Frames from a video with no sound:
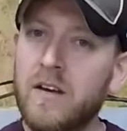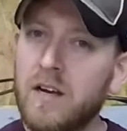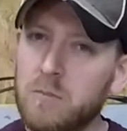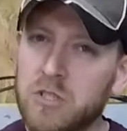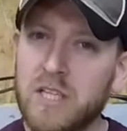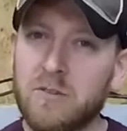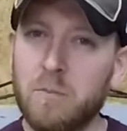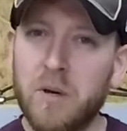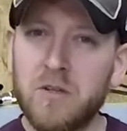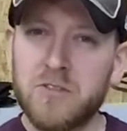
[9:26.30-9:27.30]
I must have a
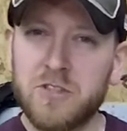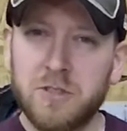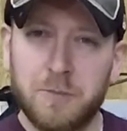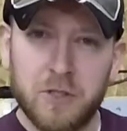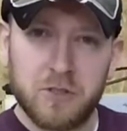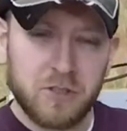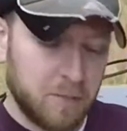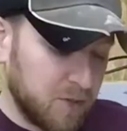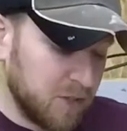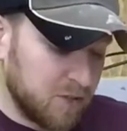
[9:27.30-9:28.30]
belt slipping or
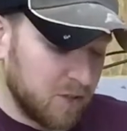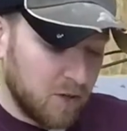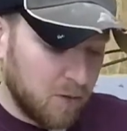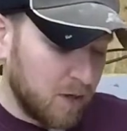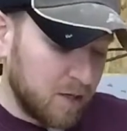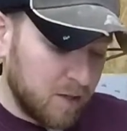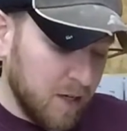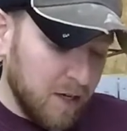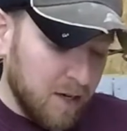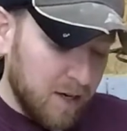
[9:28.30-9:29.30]
something. So I...
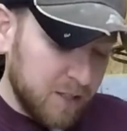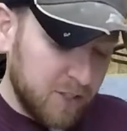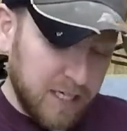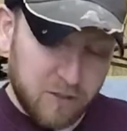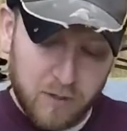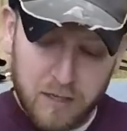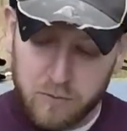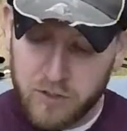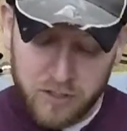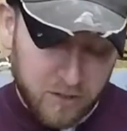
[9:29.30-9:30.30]
I jacked around
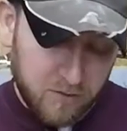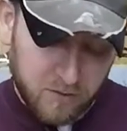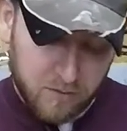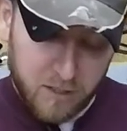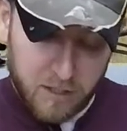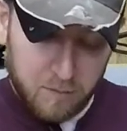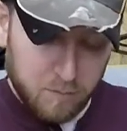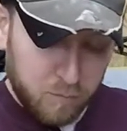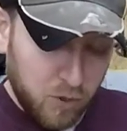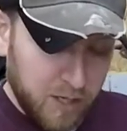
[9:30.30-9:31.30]
with this and, and
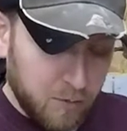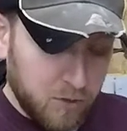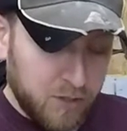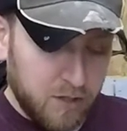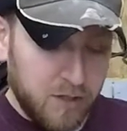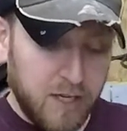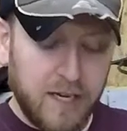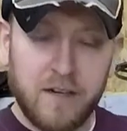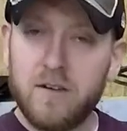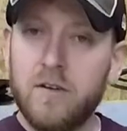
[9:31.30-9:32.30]
played with it,
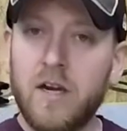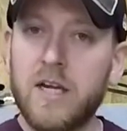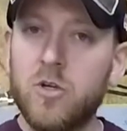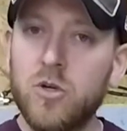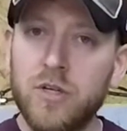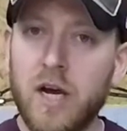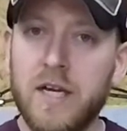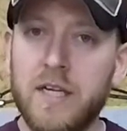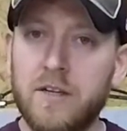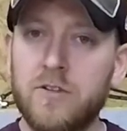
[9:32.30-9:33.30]
and I could
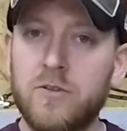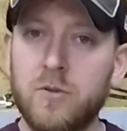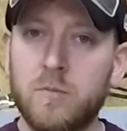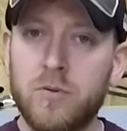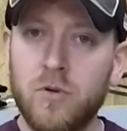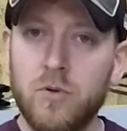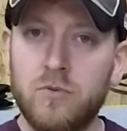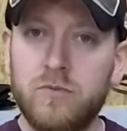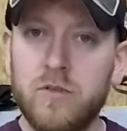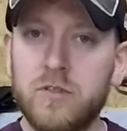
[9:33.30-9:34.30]
not get it to
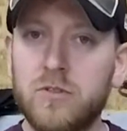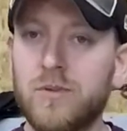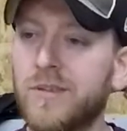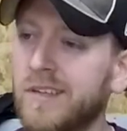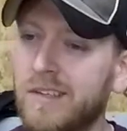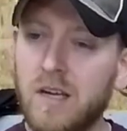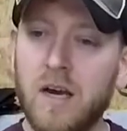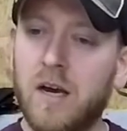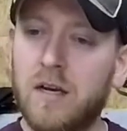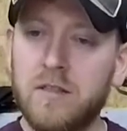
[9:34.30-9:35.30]
improve. So I was like,
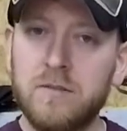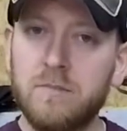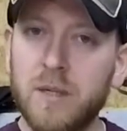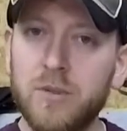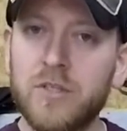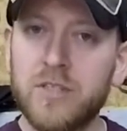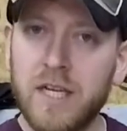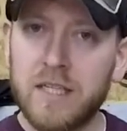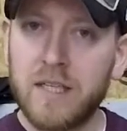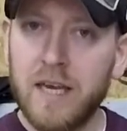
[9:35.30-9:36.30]
ah, maybe it's
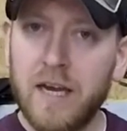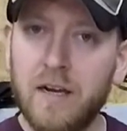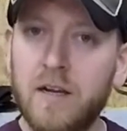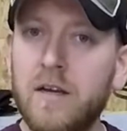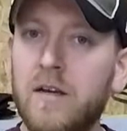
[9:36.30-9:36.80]
not that.